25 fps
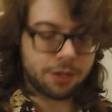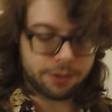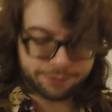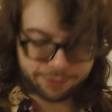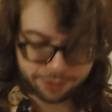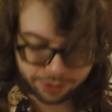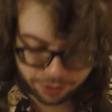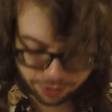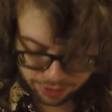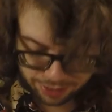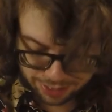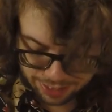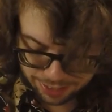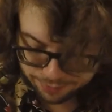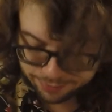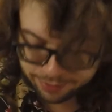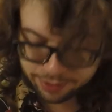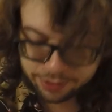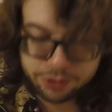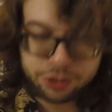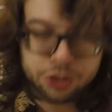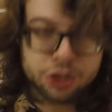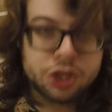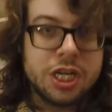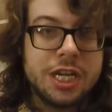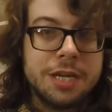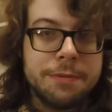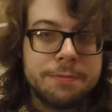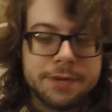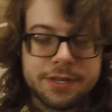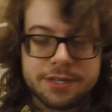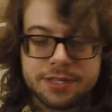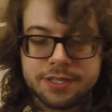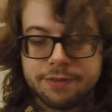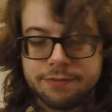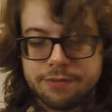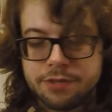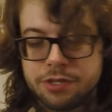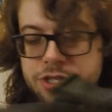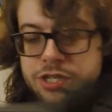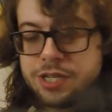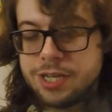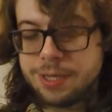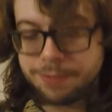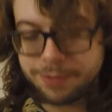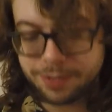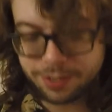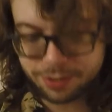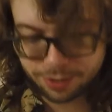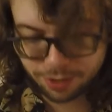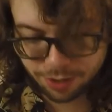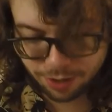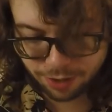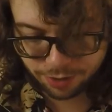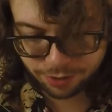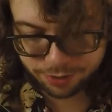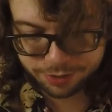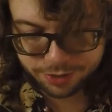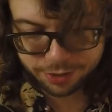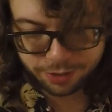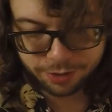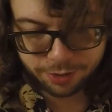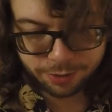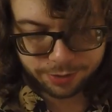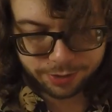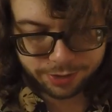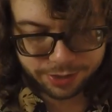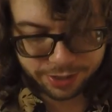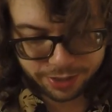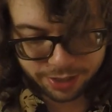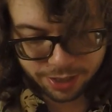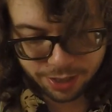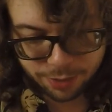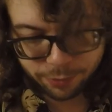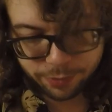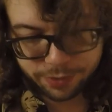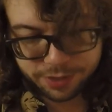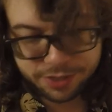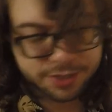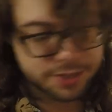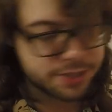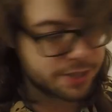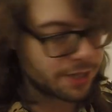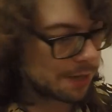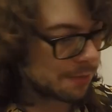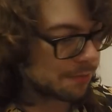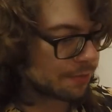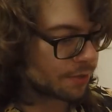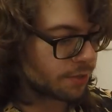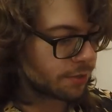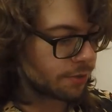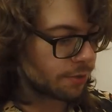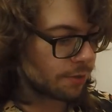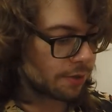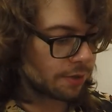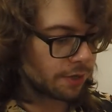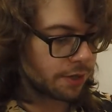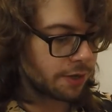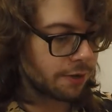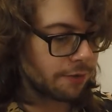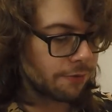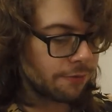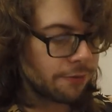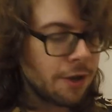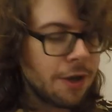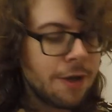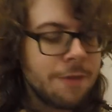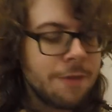of your even cheapest of the cheap guitars are going to come with some sort of